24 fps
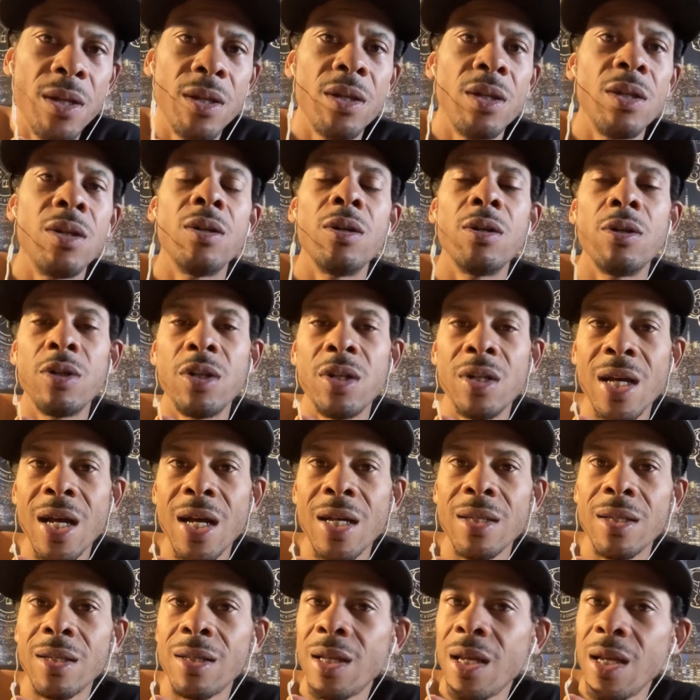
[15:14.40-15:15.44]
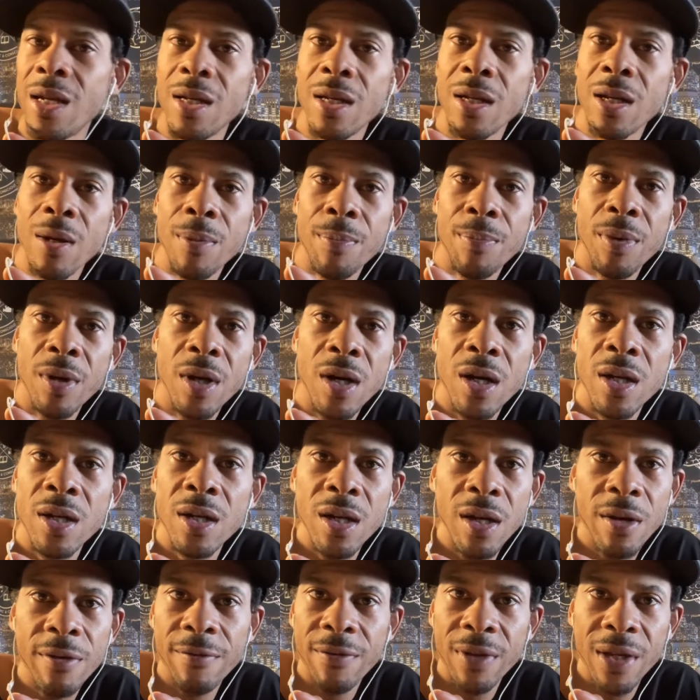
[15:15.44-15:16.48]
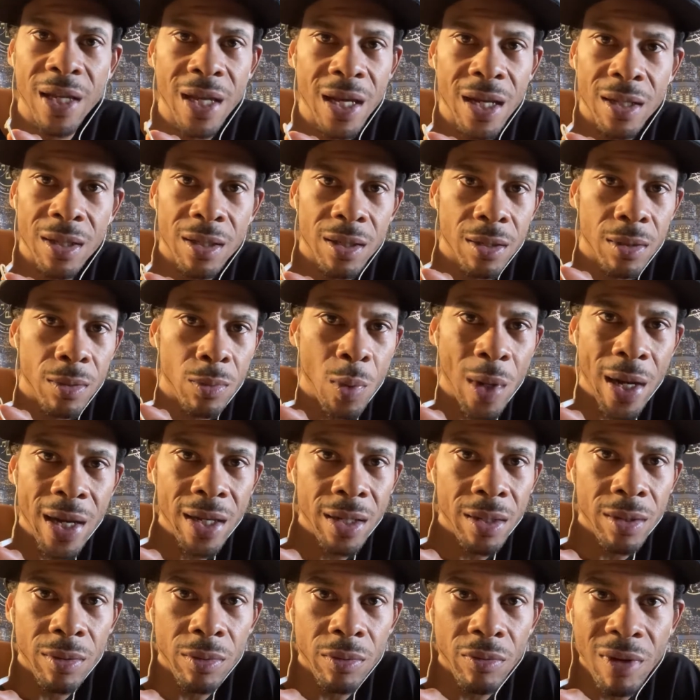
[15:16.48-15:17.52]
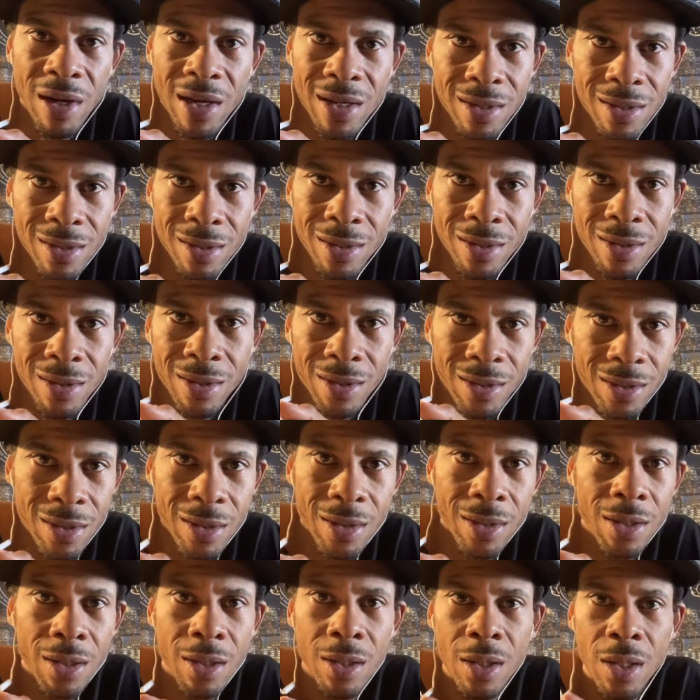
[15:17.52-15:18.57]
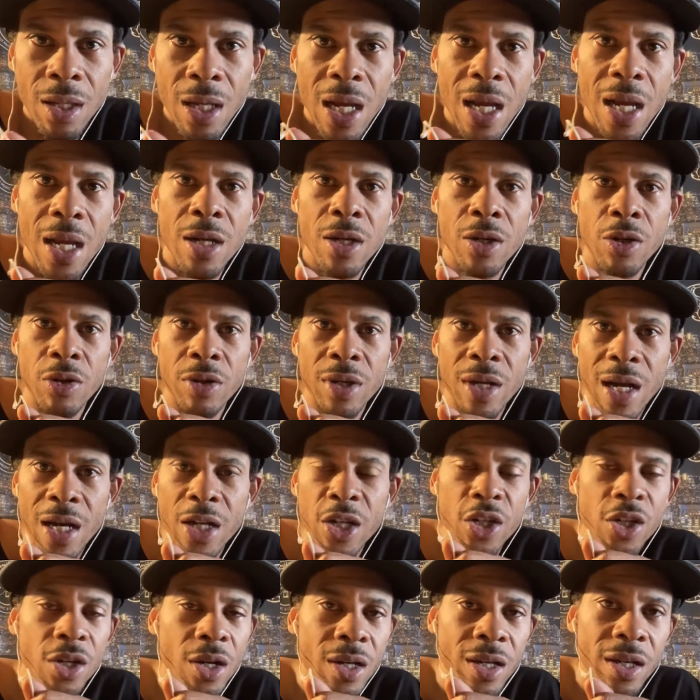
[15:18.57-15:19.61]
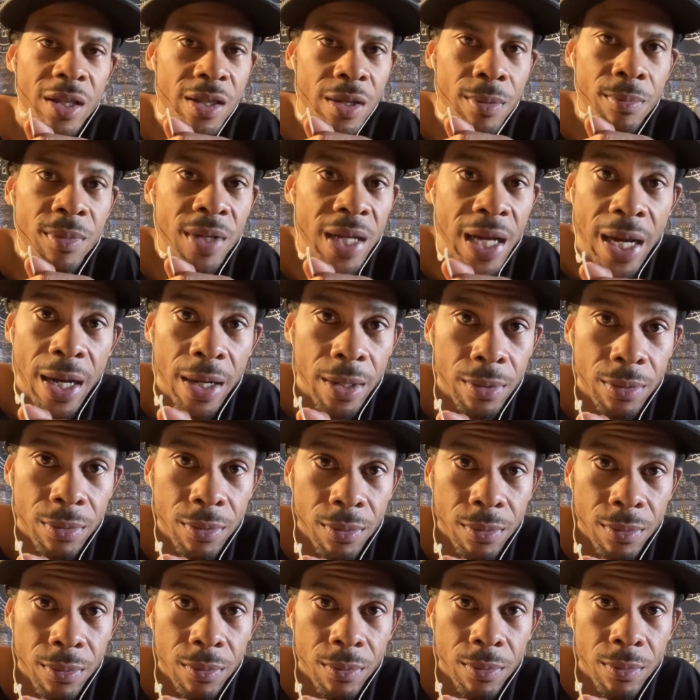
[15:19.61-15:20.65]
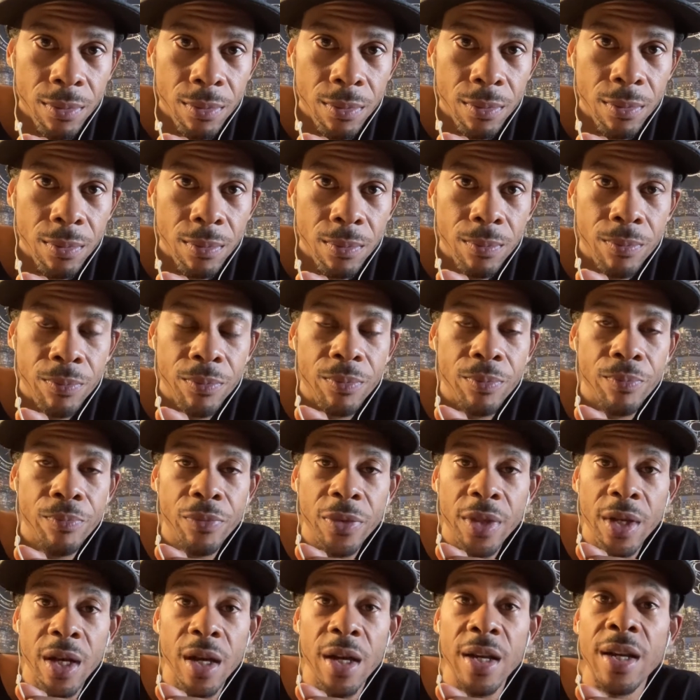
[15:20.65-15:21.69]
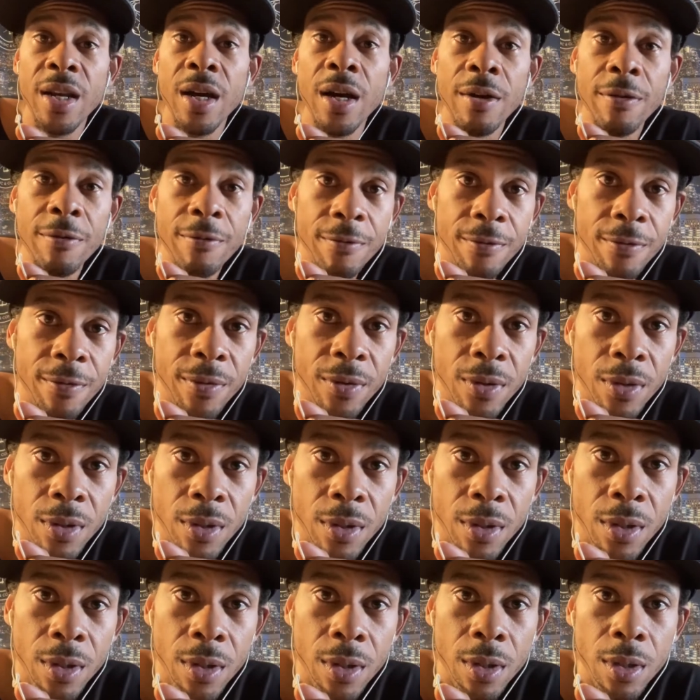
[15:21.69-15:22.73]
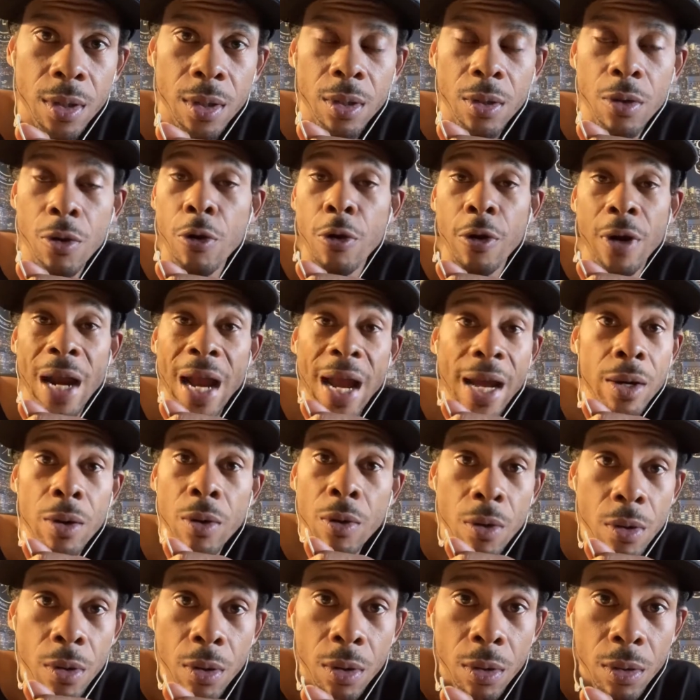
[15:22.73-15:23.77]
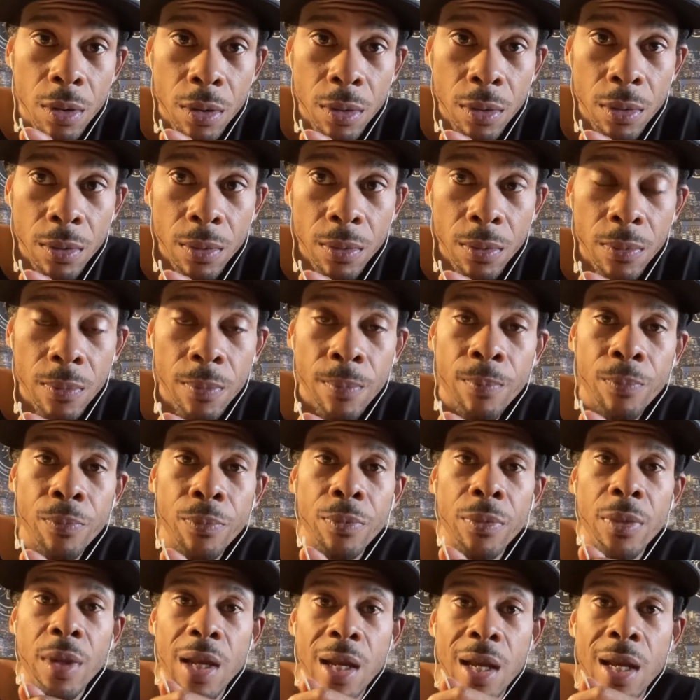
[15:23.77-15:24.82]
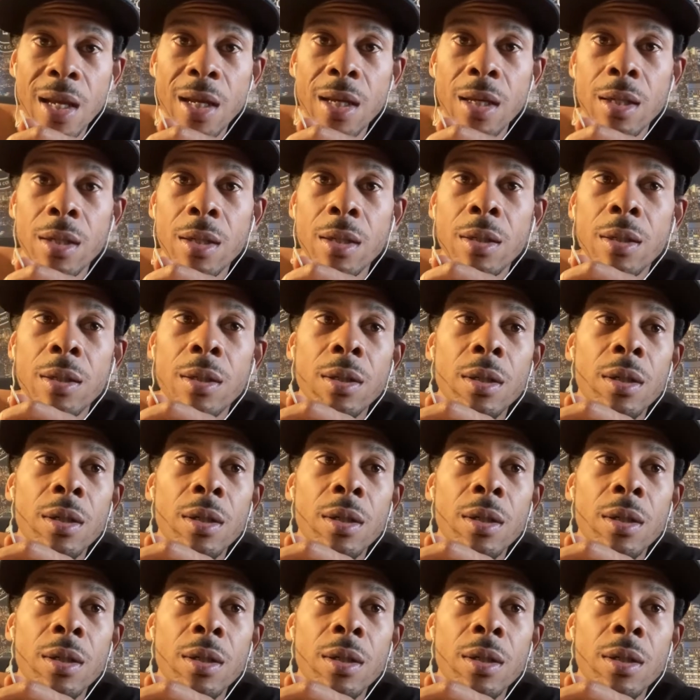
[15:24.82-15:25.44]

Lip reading: You're not standing up enough against the white racists, and you're not shutting them down enough or at all. And,